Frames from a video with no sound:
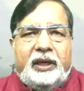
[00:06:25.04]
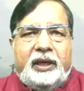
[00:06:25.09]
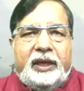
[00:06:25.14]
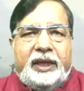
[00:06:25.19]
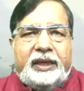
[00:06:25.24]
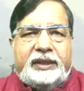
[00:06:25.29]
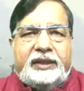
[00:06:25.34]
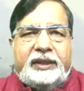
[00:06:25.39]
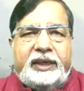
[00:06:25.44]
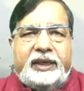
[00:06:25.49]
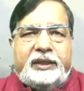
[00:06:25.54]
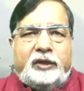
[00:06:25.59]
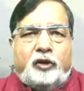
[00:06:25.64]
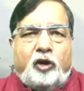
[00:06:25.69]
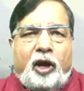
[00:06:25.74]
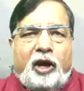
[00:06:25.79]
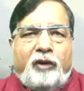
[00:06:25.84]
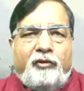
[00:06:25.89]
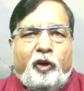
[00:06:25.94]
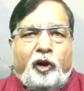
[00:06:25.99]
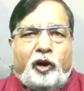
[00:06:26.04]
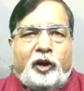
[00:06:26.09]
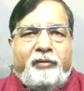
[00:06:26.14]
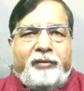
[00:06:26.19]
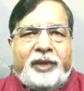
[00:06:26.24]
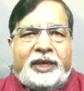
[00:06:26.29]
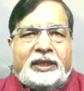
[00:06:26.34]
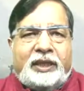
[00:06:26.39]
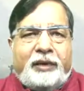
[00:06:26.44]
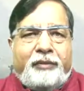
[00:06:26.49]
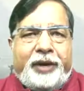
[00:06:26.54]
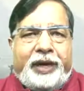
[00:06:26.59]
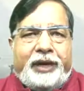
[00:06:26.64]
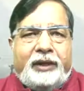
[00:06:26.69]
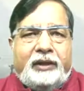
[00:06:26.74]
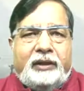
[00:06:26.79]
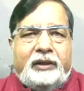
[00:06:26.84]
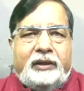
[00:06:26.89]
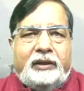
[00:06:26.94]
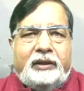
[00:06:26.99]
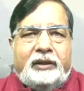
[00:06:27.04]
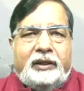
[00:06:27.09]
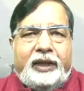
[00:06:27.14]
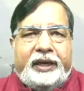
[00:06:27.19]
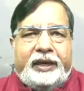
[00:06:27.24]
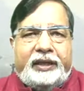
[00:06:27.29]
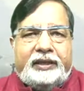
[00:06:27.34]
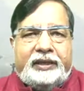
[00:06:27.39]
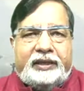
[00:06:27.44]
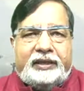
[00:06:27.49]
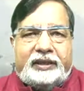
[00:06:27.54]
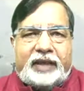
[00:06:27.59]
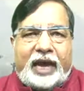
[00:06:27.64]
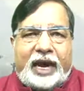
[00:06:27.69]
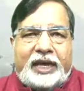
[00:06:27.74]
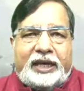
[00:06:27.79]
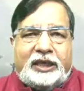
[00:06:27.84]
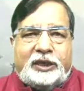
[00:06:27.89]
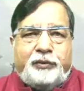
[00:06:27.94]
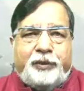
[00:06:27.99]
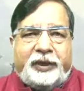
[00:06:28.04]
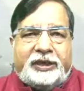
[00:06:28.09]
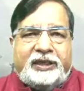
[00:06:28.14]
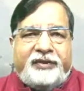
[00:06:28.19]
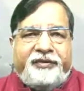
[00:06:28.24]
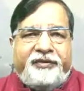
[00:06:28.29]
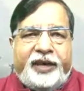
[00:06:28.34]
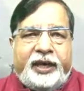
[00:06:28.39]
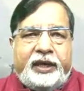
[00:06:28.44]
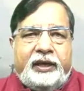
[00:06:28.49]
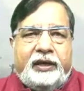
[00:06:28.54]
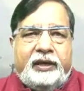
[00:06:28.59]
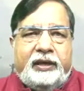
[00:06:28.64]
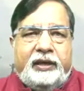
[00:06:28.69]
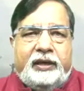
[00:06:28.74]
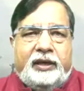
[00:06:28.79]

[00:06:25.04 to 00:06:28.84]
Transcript: Let's see soil water measurement. It is a site specific,